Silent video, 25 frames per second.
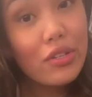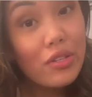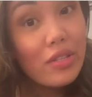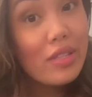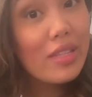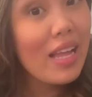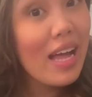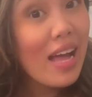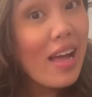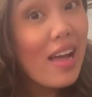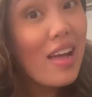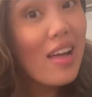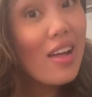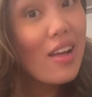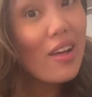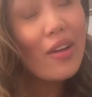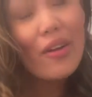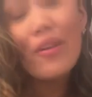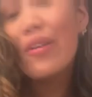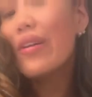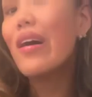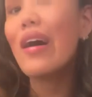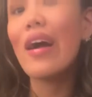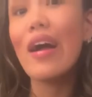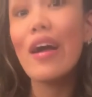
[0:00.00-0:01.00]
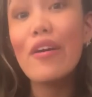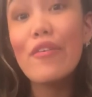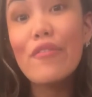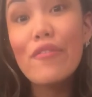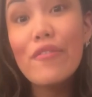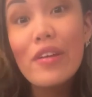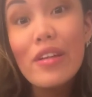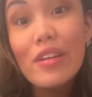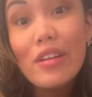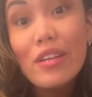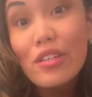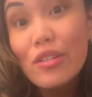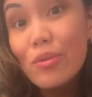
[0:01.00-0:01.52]
now i
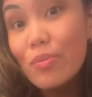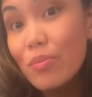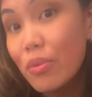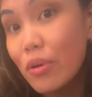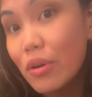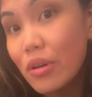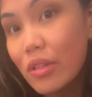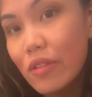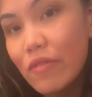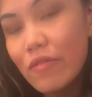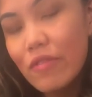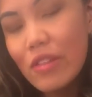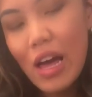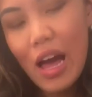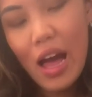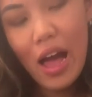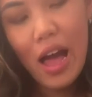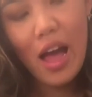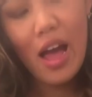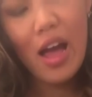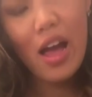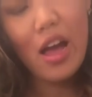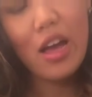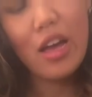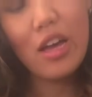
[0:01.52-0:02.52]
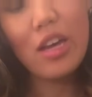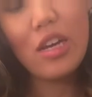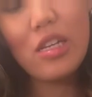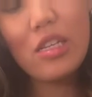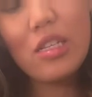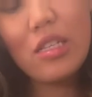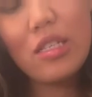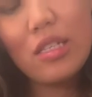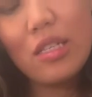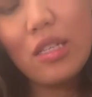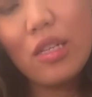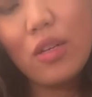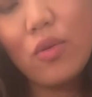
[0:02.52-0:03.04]
finished both of the
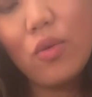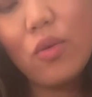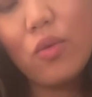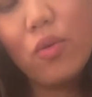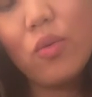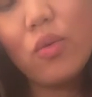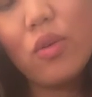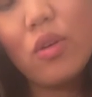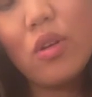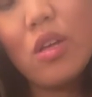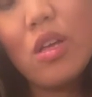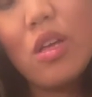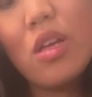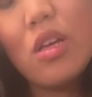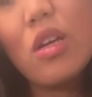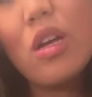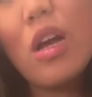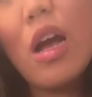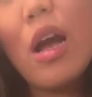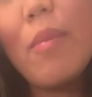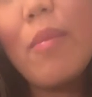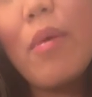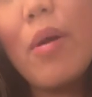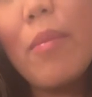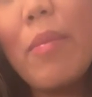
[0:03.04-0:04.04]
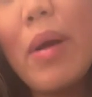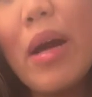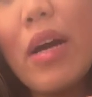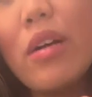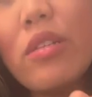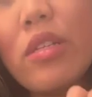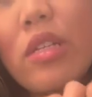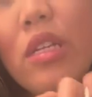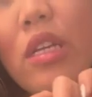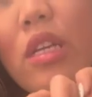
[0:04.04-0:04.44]
eyes i'm about to